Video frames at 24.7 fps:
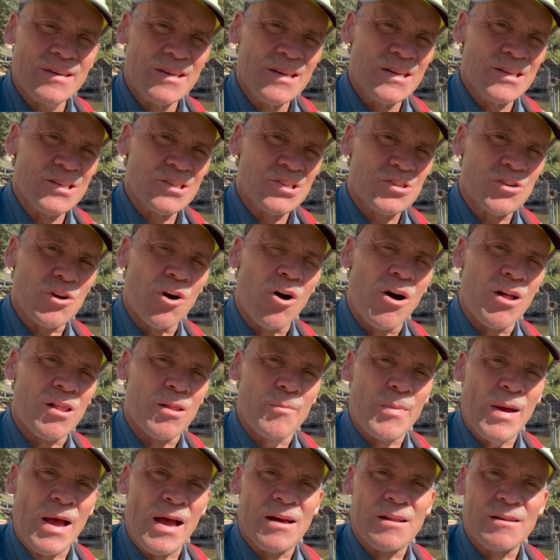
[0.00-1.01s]
is all
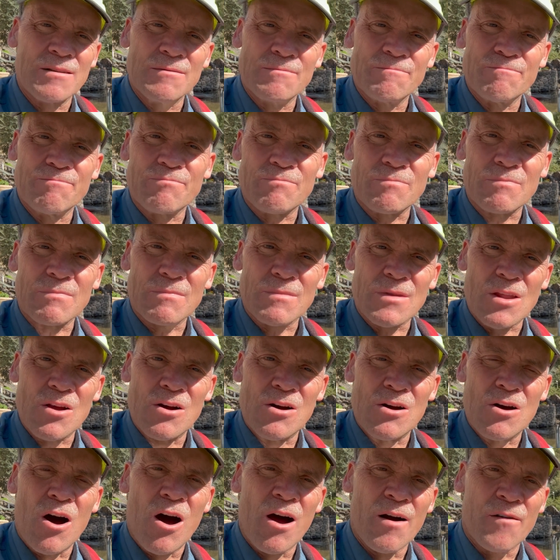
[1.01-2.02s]
about
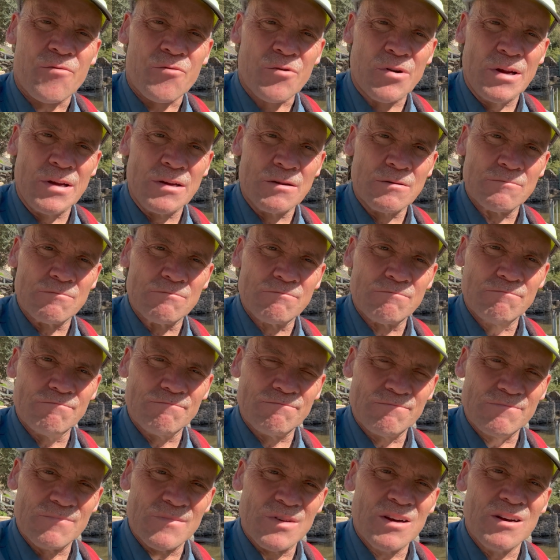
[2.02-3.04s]
offering
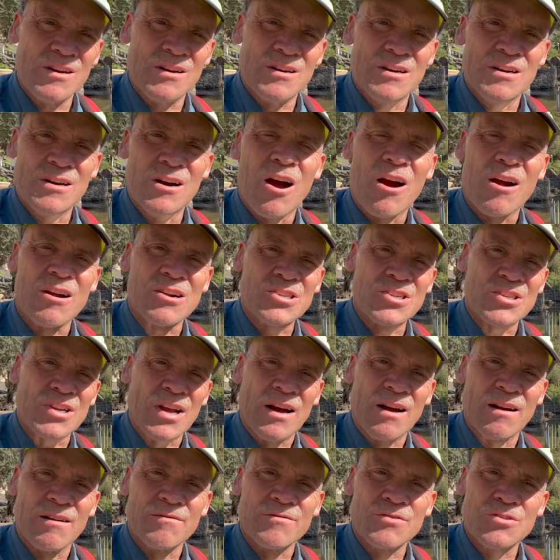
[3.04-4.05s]

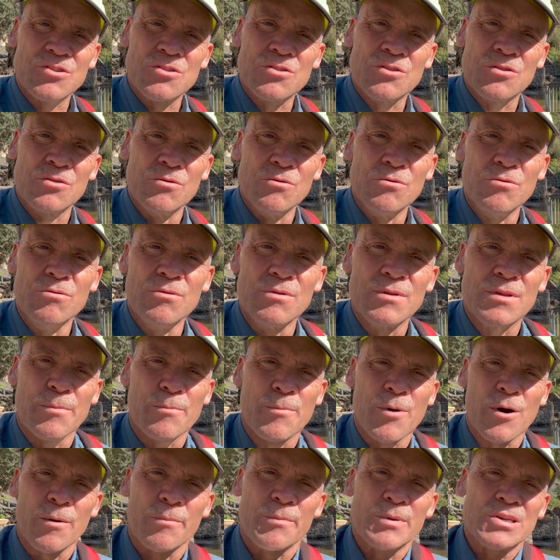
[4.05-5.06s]
ourselves to the
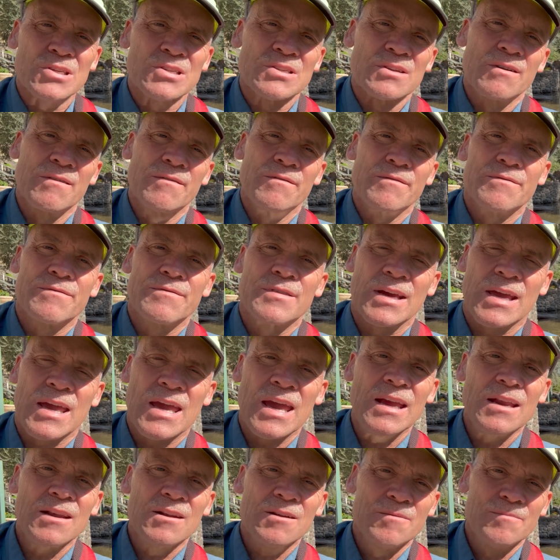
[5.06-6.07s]
purpose of the
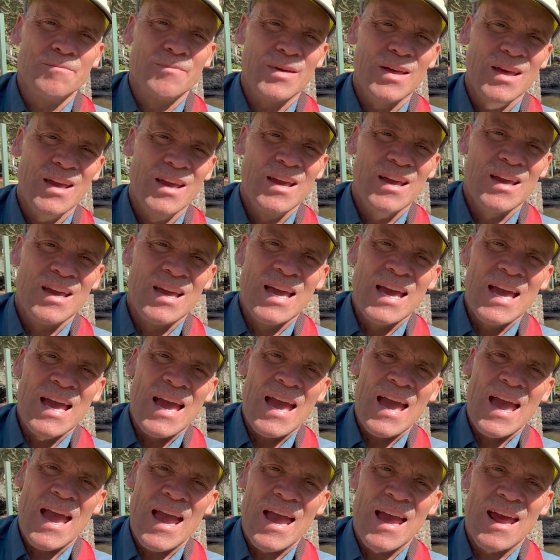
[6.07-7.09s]
kingdom
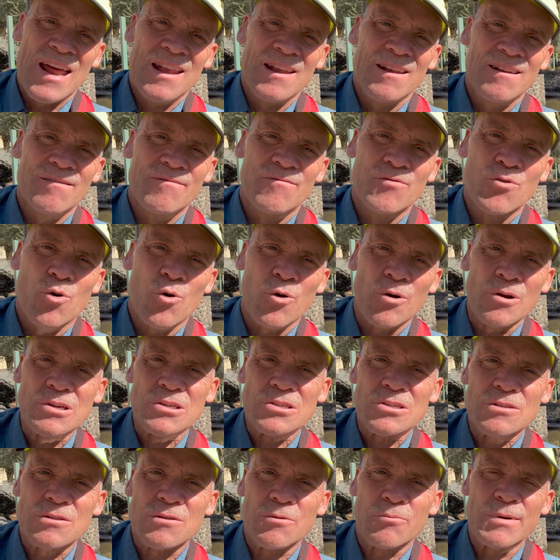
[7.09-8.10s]
and, of
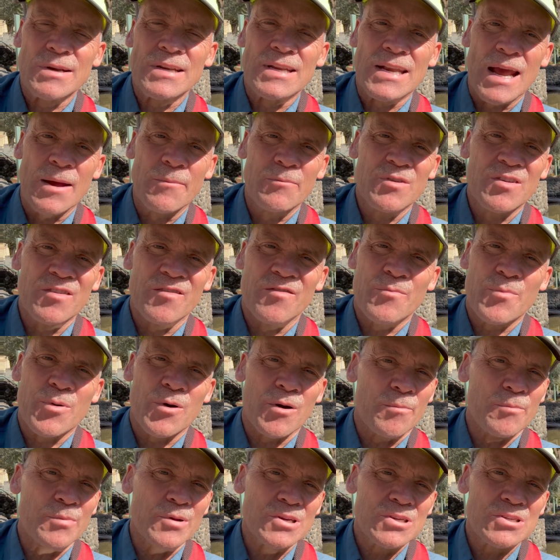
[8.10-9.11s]
course, the redemptive
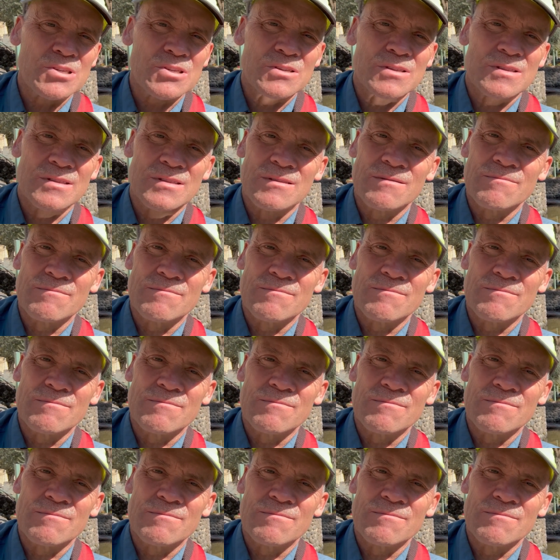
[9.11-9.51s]
purpose